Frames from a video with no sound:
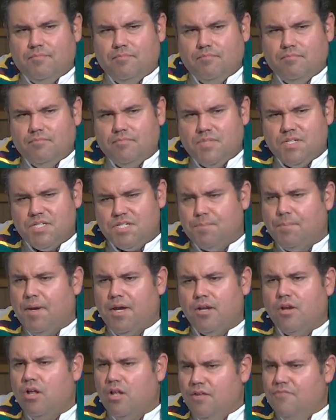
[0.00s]
despite
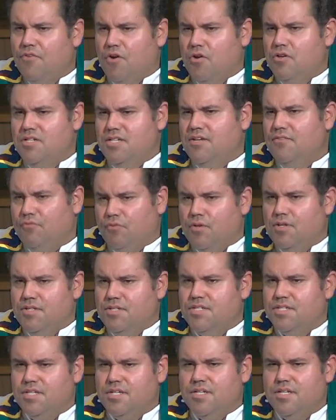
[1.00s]
all of our
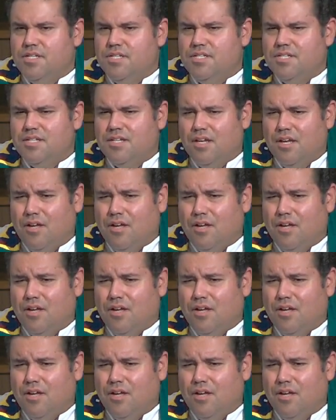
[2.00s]
differences,